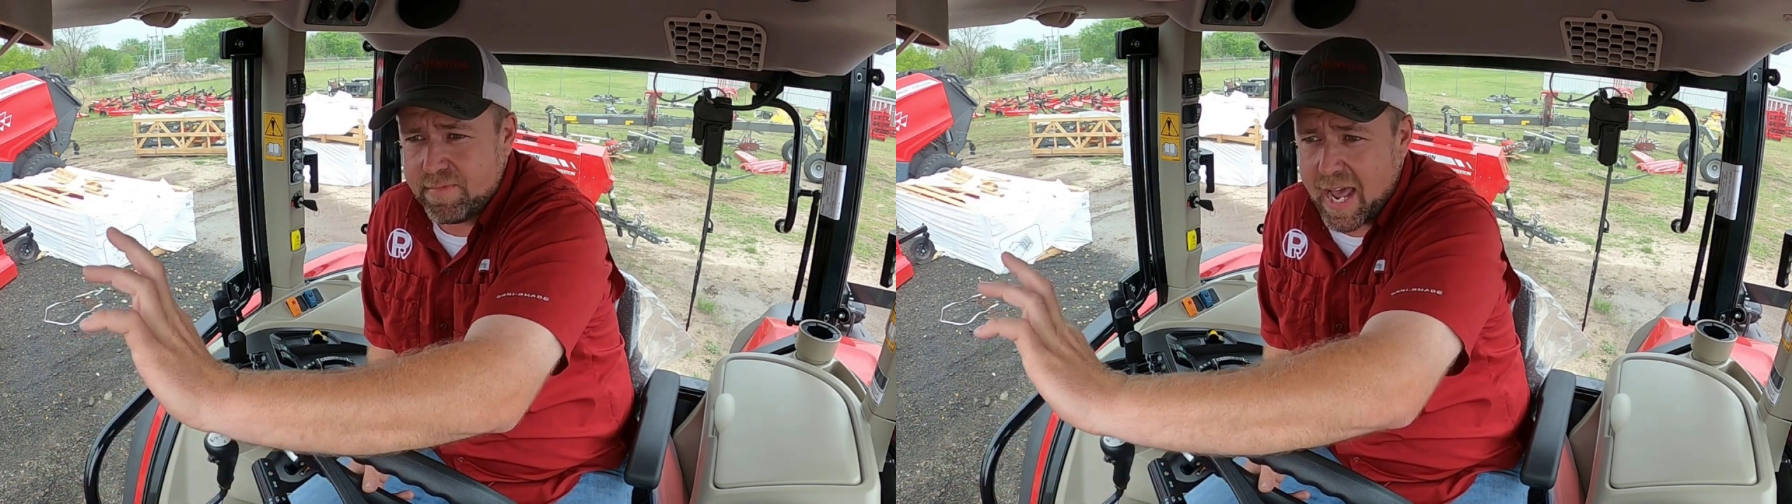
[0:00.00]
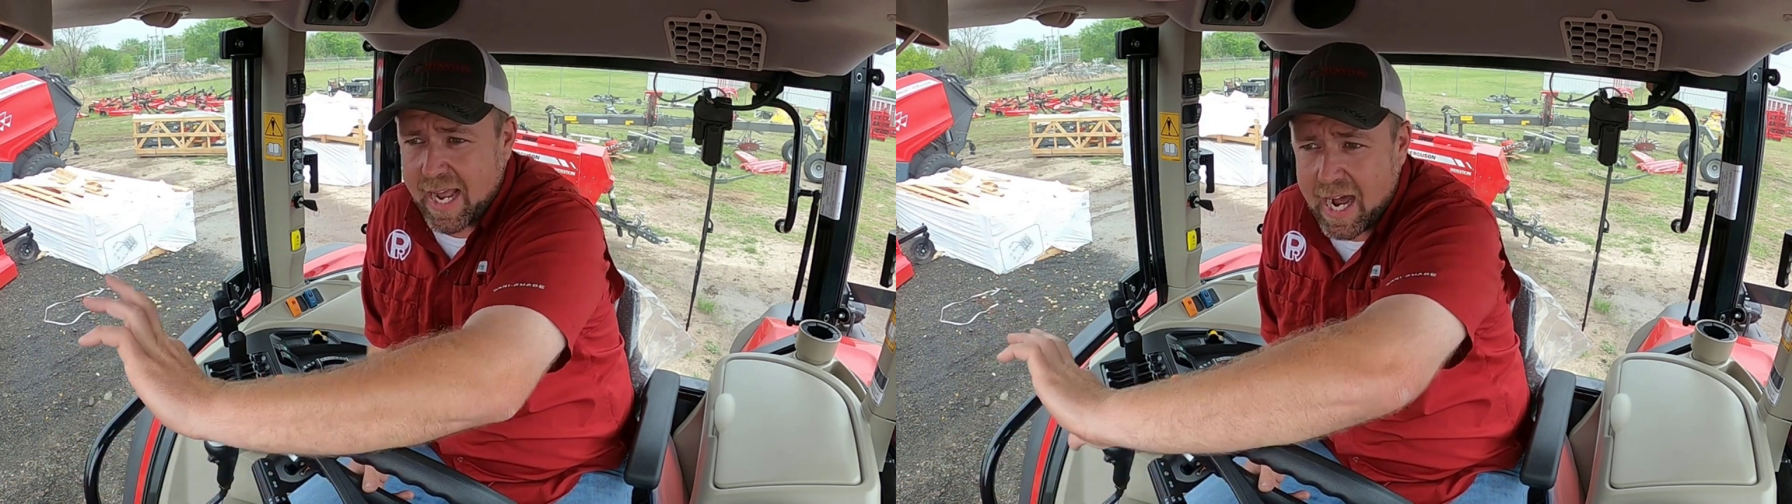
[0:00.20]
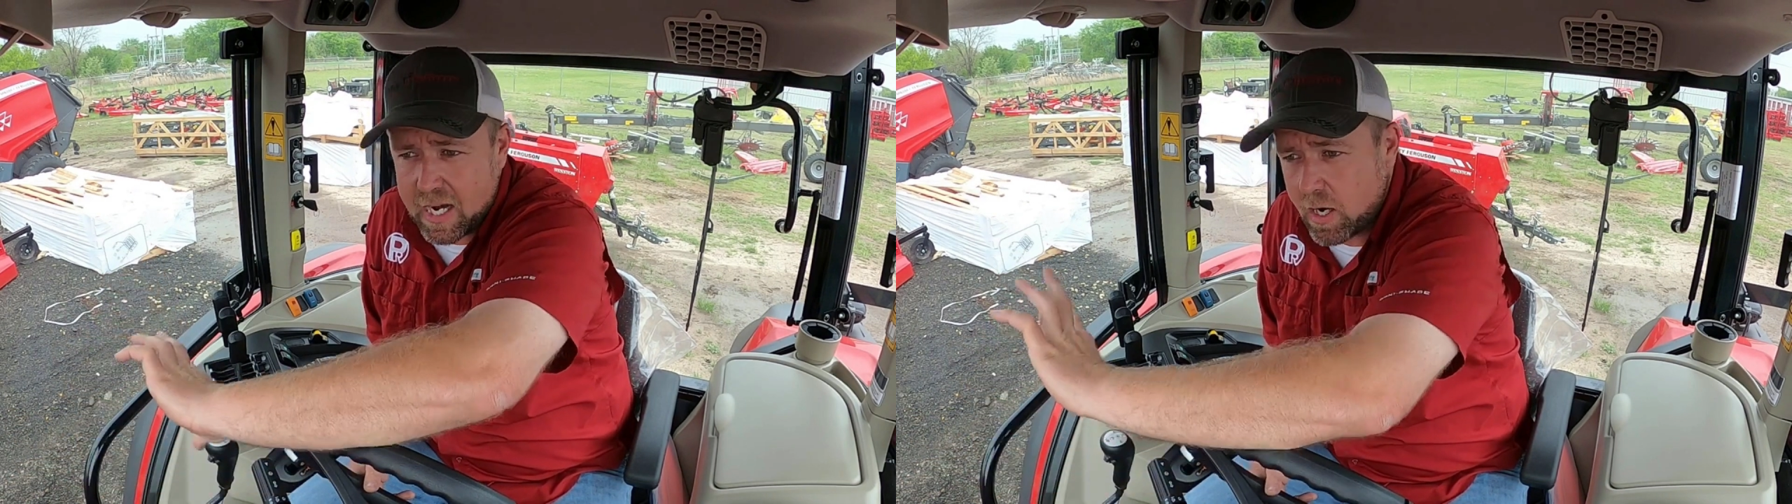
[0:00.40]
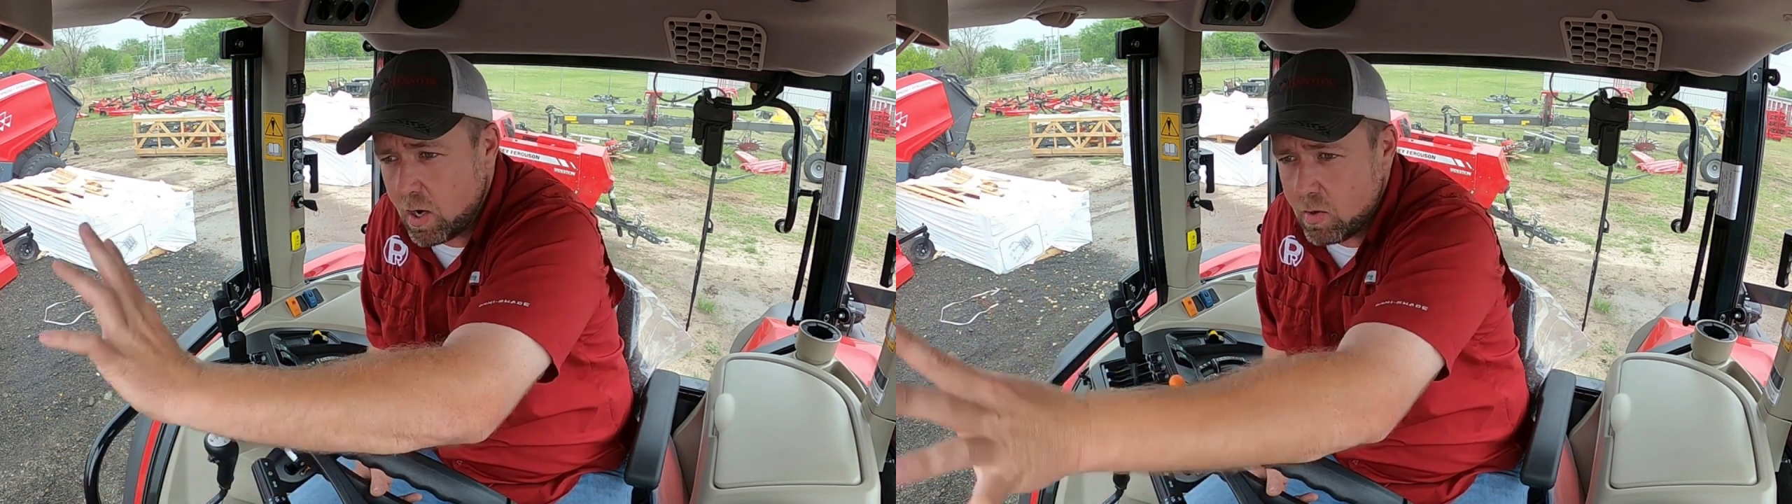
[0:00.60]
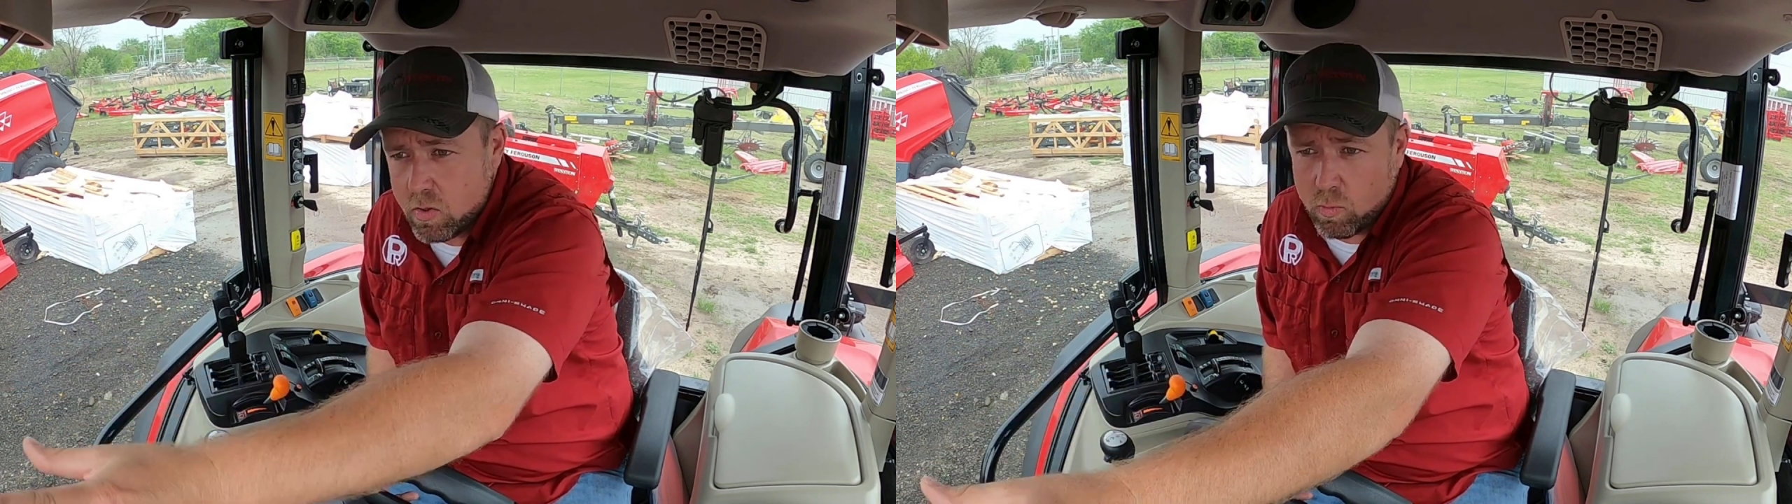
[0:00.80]
They got
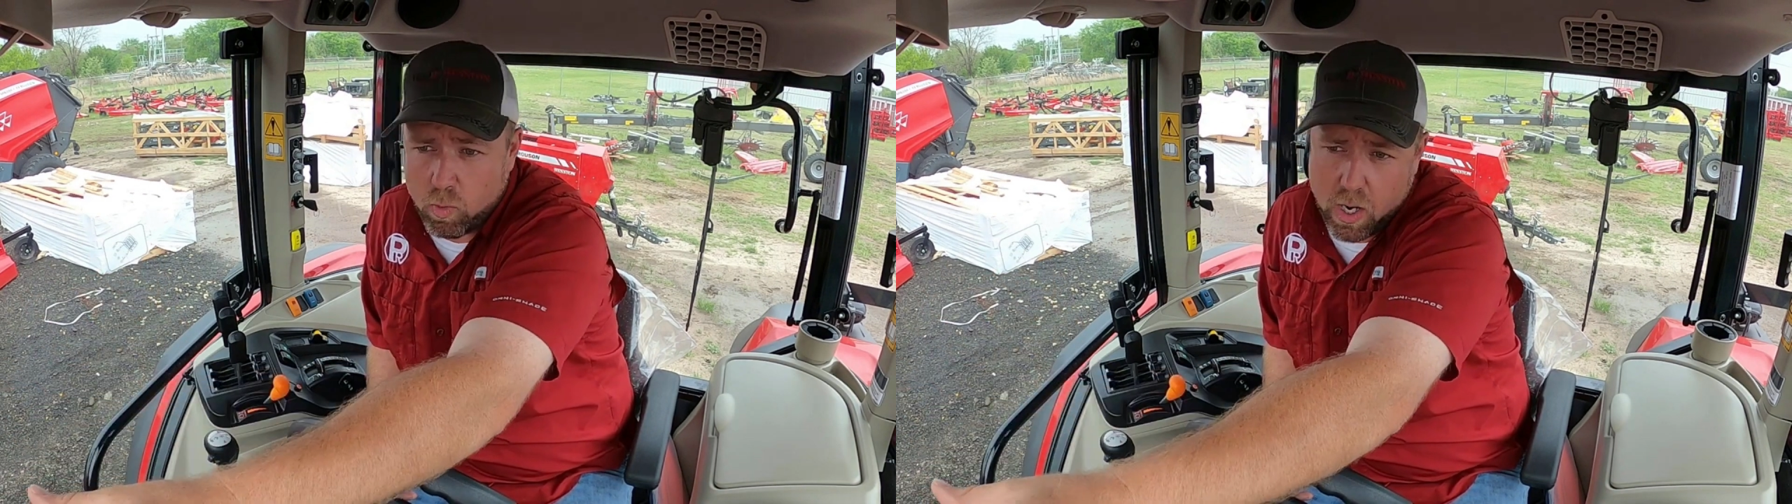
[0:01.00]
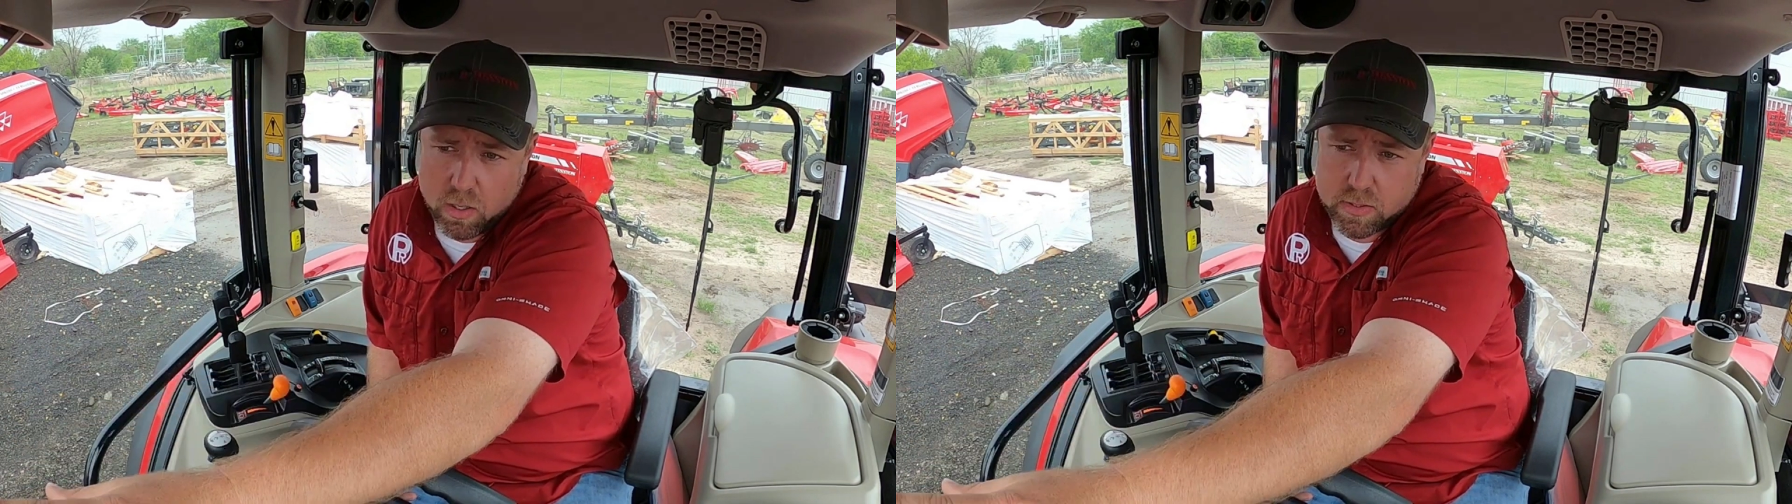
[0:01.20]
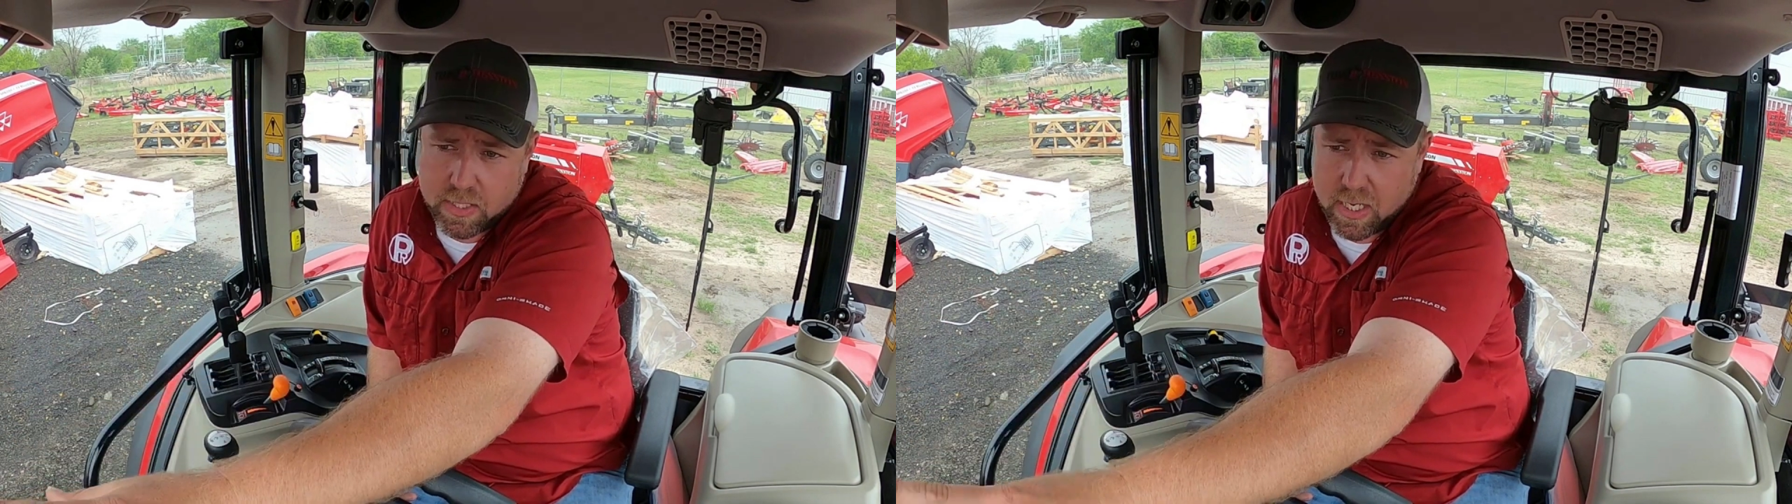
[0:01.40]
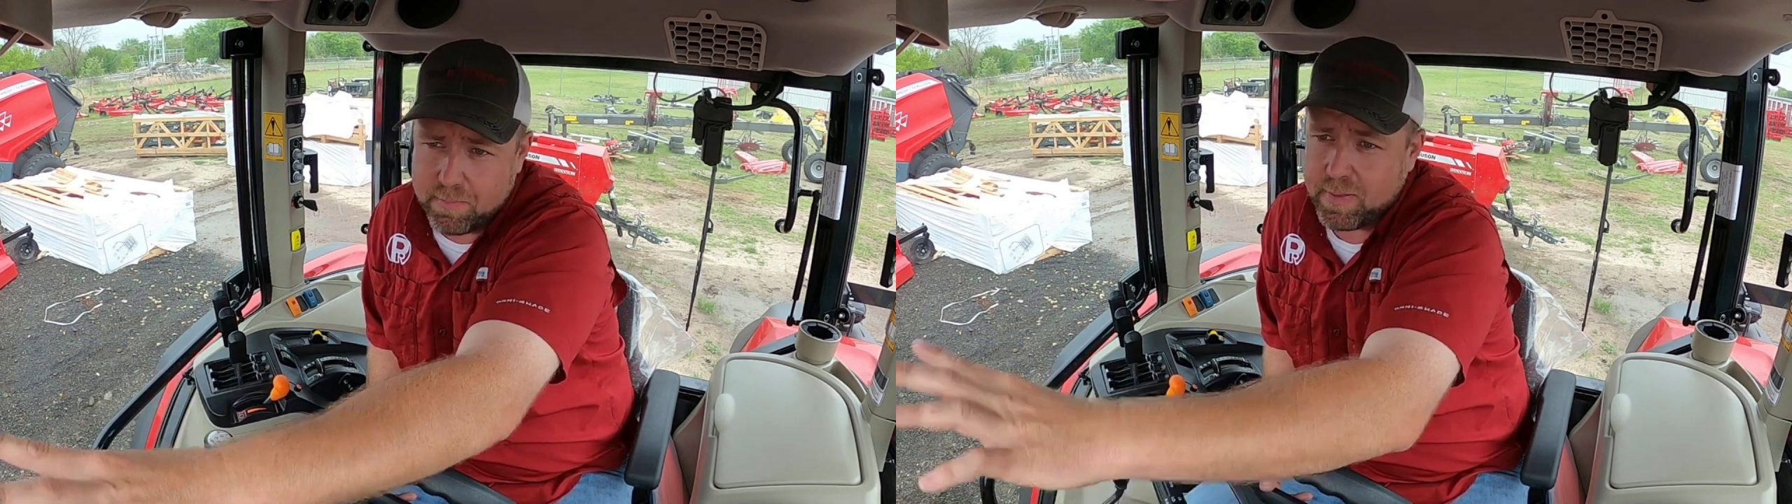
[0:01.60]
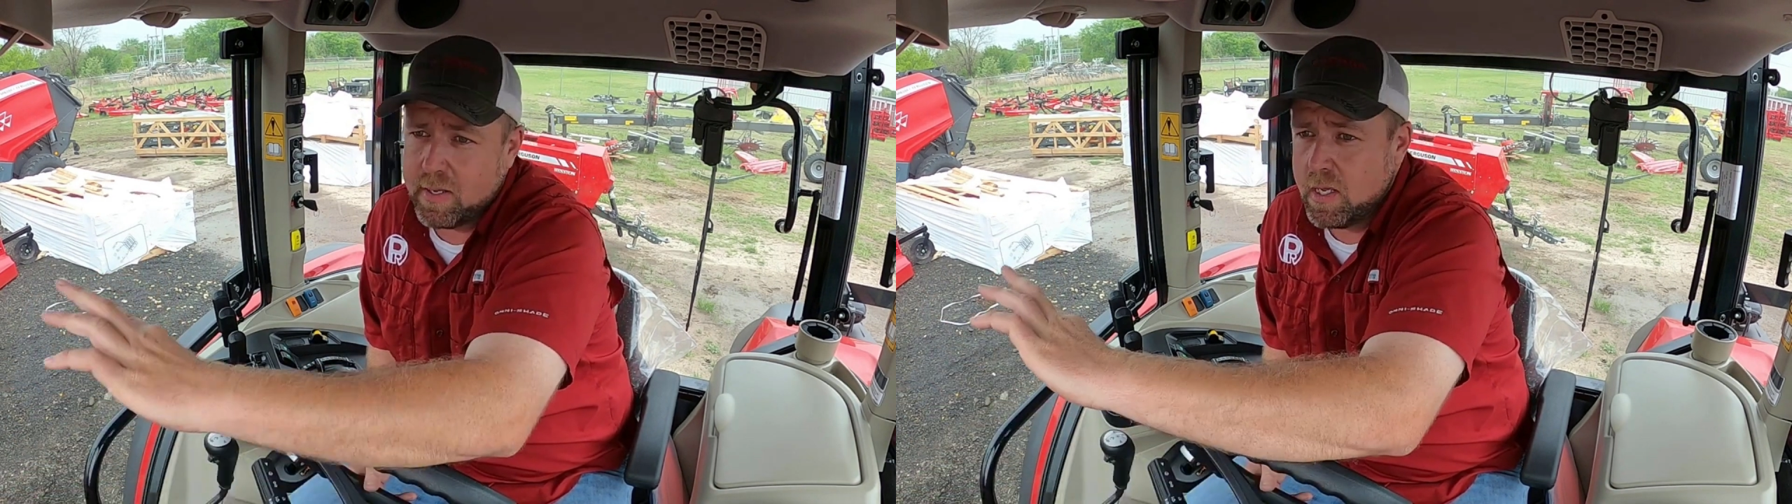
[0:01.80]
all the walls up.